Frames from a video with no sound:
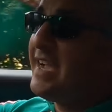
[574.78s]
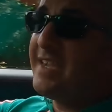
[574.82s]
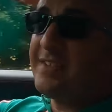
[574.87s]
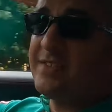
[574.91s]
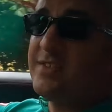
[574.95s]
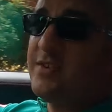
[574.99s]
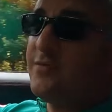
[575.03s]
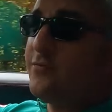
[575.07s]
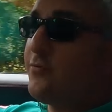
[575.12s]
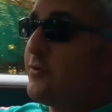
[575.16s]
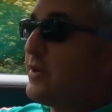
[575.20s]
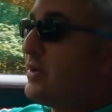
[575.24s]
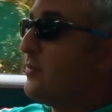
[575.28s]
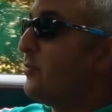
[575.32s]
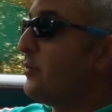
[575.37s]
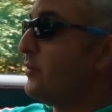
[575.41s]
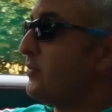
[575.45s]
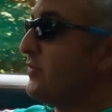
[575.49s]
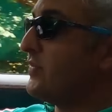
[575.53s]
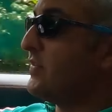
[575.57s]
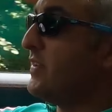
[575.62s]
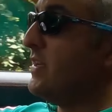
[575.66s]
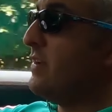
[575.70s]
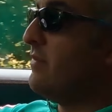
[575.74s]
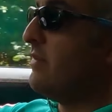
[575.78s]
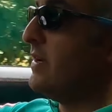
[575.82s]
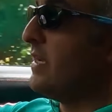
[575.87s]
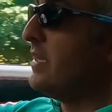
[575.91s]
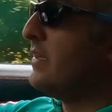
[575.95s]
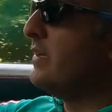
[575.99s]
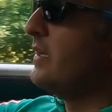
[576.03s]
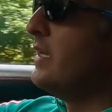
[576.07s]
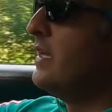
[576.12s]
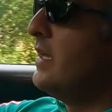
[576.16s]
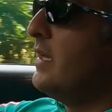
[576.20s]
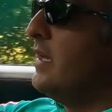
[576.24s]
active rear wheel steering,
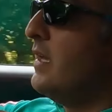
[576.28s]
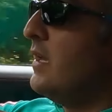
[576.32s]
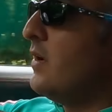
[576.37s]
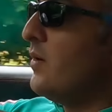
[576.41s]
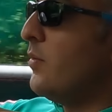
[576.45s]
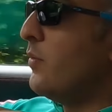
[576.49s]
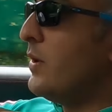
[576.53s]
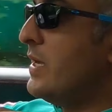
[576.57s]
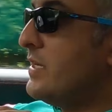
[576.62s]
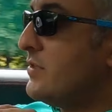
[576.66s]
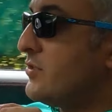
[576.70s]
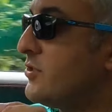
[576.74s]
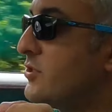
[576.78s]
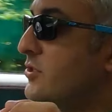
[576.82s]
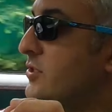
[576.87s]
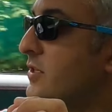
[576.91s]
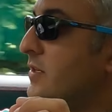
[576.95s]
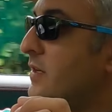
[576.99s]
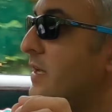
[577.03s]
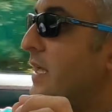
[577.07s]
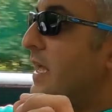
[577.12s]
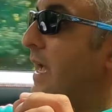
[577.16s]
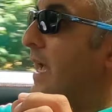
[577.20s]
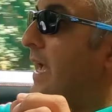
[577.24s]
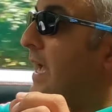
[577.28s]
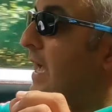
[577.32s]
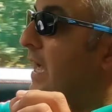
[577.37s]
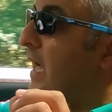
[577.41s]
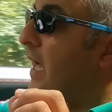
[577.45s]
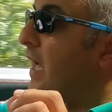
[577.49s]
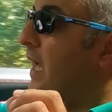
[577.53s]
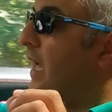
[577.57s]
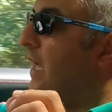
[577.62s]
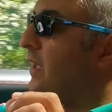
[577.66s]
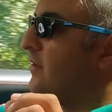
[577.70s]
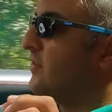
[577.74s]
which
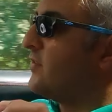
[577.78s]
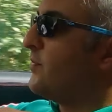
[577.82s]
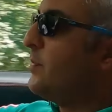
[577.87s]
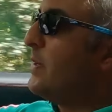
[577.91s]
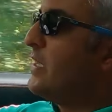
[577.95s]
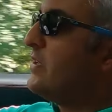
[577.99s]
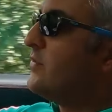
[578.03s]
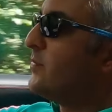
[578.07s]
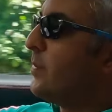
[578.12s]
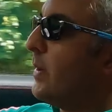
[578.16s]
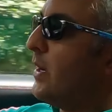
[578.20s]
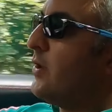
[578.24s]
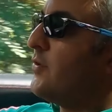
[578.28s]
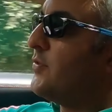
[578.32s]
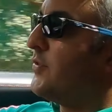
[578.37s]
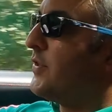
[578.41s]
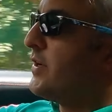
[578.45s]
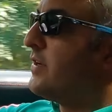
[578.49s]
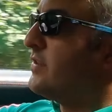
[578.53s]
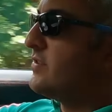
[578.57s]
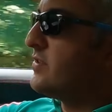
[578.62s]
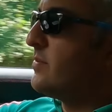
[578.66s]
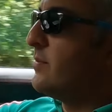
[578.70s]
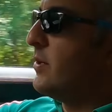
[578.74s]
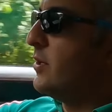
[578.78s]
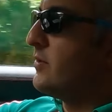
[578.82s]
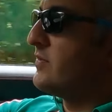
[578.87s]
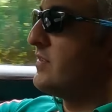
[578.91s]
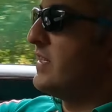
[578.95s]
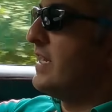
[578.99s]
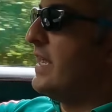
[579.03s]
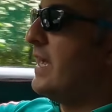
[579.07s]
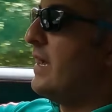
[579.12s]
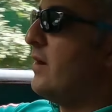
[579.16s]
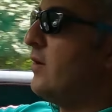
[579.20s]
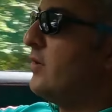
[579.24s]
at speeds below 30 miles
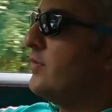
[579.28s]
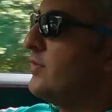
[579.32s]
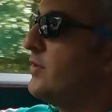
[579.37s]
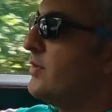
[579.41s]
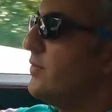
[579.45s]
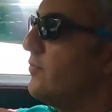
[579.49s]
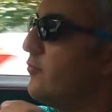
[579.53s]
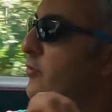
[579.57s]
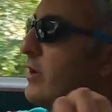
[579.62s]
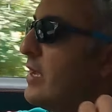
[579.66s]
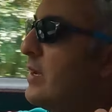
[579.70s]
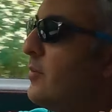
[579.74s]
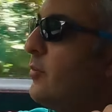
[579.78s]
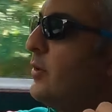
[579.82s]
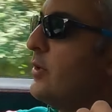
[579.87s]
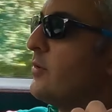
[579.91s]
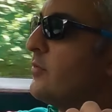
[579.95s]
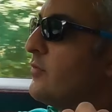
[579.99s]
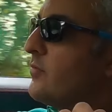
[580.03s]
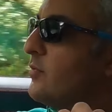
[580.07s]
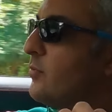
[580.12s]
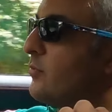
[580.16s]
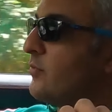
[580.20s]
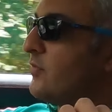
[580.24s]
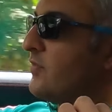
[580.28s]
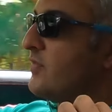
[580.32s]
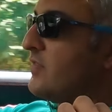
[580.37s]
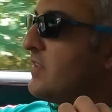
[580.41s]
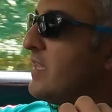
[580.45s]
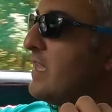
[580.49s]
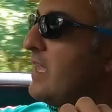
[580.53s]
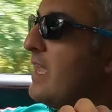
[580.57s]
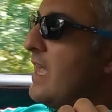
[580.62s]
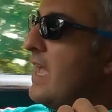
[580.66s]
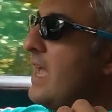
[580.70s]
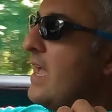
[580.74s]
an hour, the rear wheels will
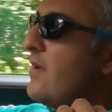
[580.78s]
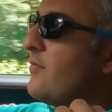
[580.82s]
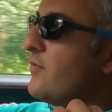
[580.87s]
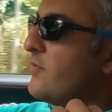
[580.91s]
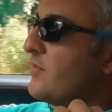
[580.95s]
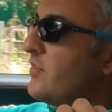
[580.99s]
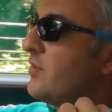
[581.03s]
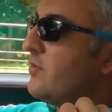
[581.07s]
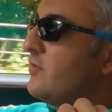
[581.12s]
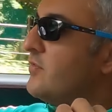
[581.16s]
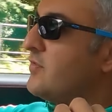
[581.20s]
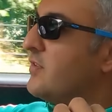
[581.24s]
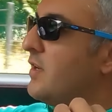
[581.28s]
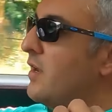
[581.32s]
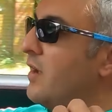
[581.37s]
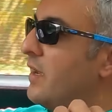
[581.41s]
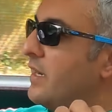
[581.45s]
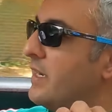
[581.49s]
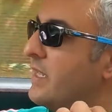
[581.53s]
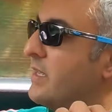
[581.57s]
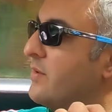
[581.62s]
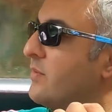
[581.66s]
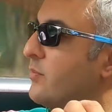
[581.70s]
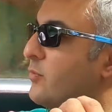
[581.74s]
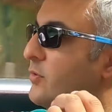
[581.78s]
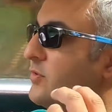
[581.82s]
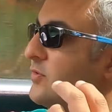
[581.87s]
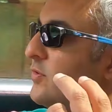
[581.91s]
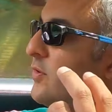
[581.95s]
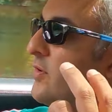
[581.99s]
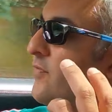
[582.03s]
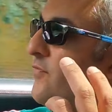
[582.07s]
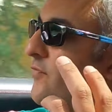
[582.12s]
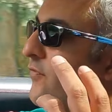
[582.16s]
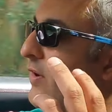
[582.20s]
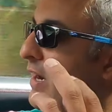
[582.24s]
steer ever so slightly. We're
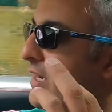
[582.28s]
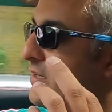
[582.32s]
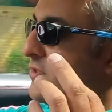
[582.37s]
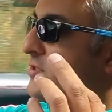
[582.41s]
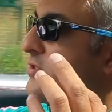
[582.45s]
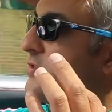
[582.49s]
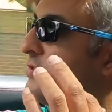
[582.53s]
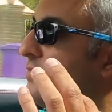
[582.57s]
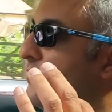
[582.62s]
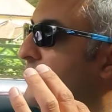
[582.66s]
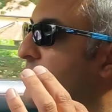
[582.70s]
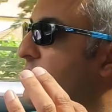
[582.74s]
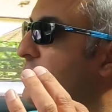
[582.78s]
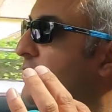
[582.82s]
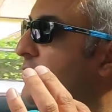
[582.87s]
talking fractions of a